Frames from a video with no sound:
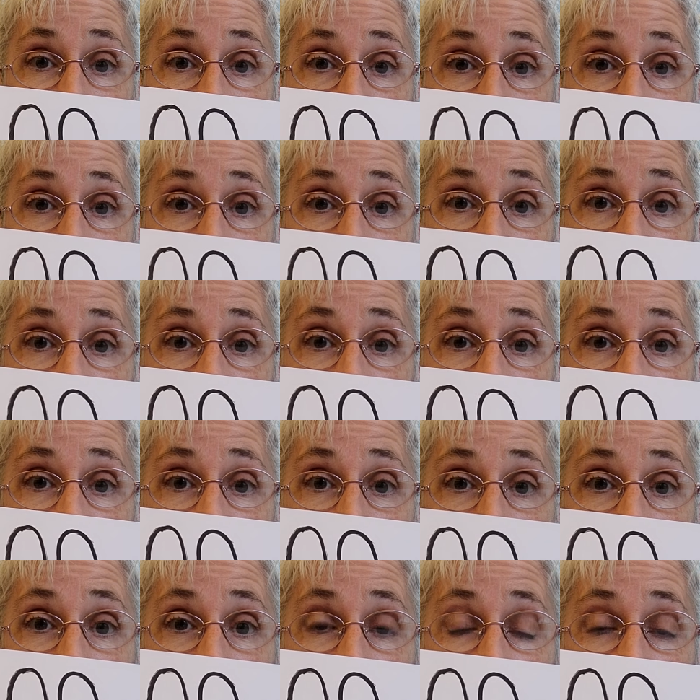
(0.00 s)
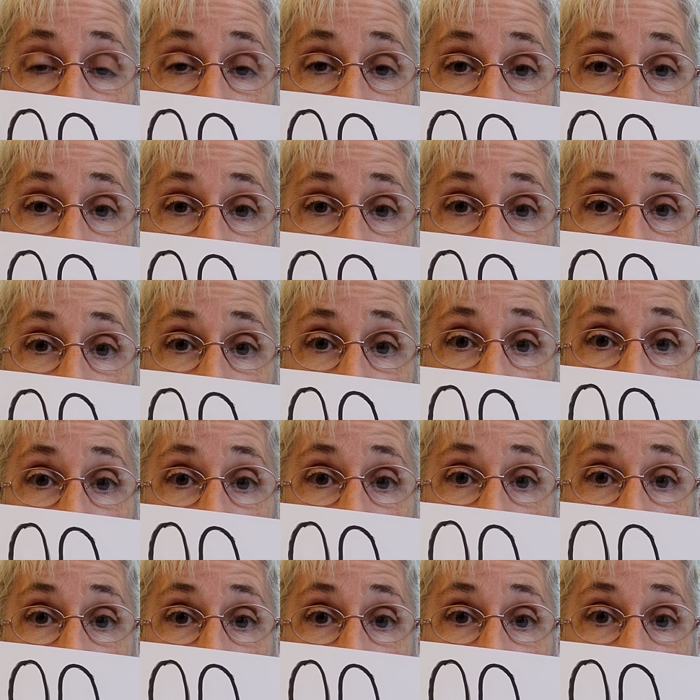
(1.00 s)
2 ears of
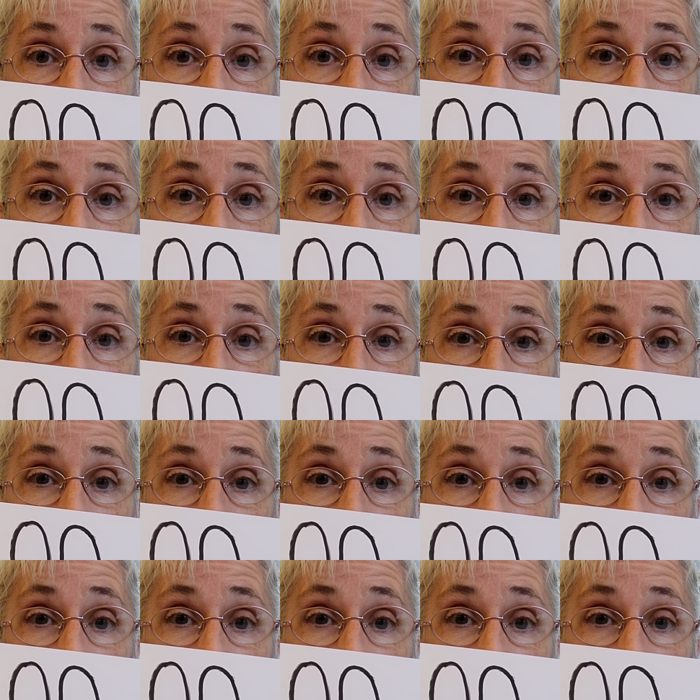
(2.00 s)
these little kind